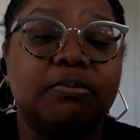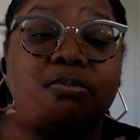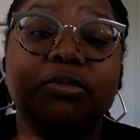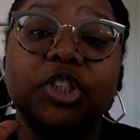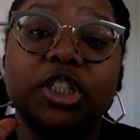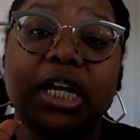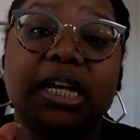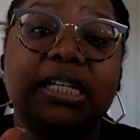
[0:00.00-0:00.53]

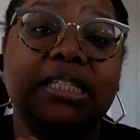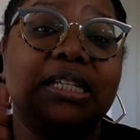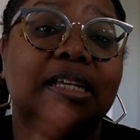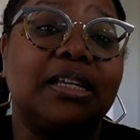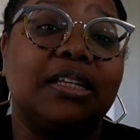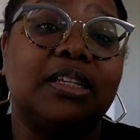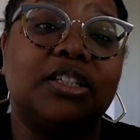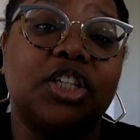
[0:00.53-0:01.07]
shakes
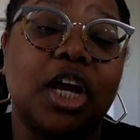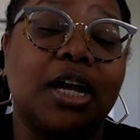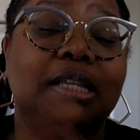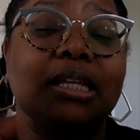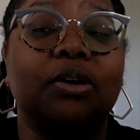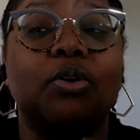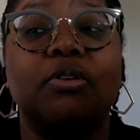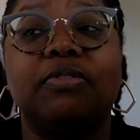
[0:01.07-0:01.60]
in
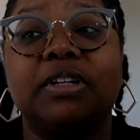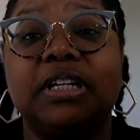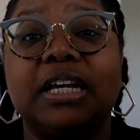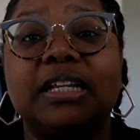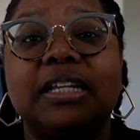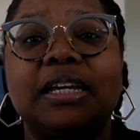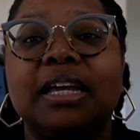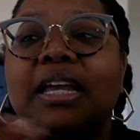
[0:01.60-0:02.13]
chocolate or
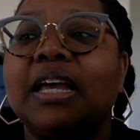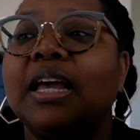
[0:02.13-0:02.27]
vanilla.